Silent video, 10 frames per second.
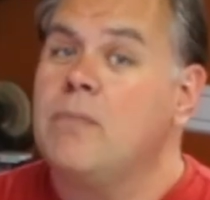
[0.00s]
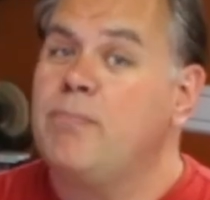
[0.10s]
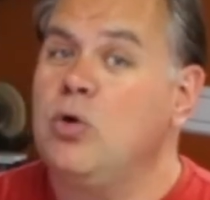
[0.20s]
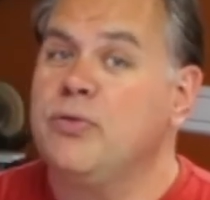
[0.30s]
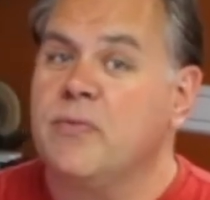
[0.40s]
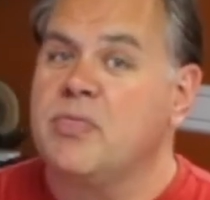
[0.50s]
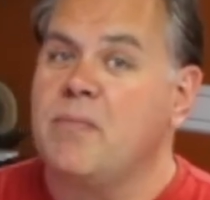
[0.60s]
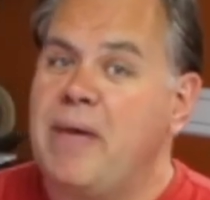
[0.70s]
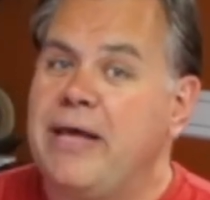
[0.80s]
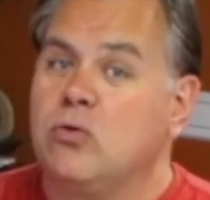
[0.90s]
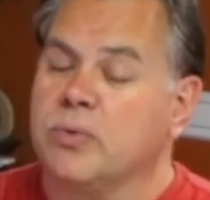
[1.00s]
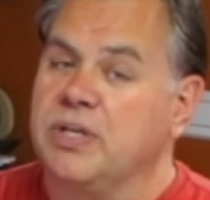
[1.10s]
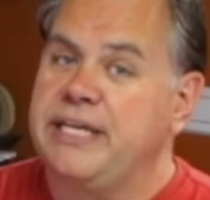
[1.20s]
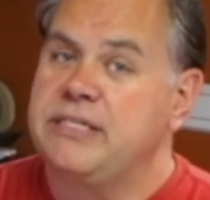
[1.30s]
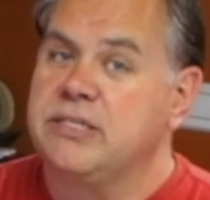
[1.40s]
both from the metal
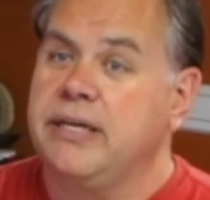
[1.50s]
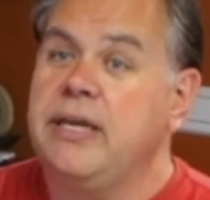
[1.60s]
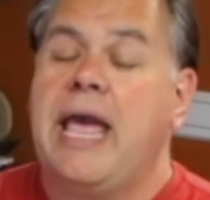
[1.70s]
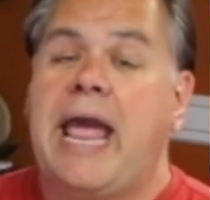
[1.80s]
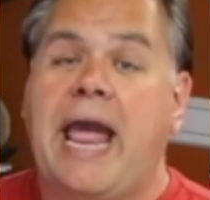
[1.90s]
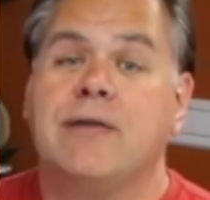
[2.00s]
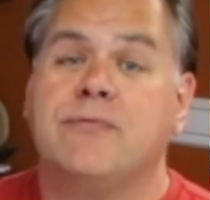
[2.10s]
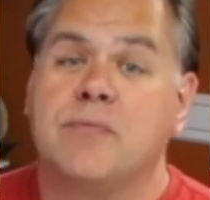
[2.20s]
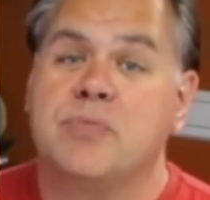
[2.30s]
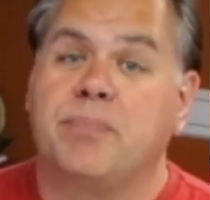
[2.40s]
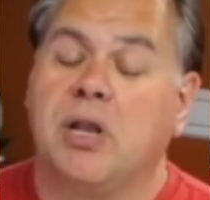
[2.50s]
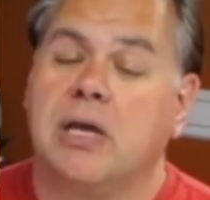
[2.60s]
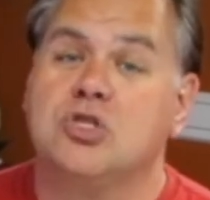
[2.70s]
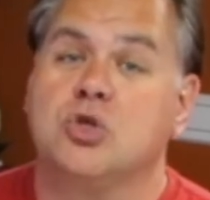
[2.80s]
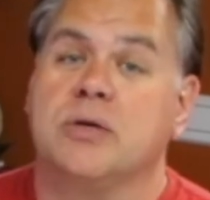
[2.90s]
releasing and from the
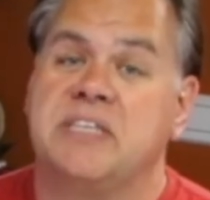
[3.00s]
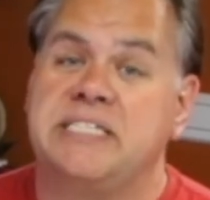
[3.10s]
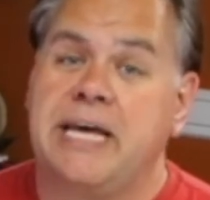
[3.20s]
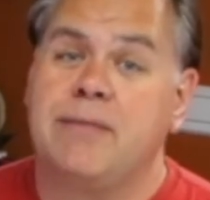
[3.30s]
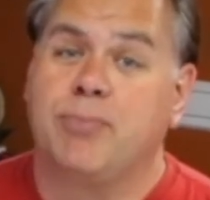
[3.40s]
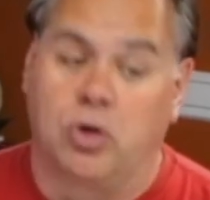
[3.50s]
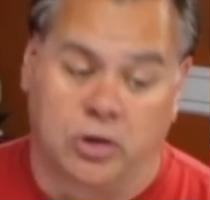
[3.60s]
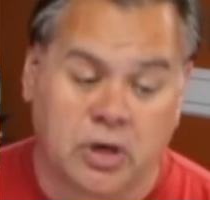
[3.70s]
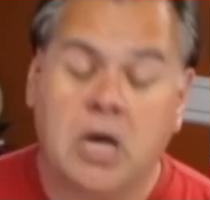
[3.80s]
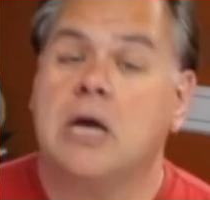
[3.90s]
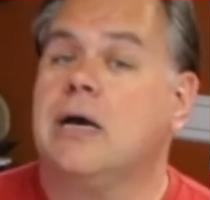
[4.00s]
plunger of the dent puller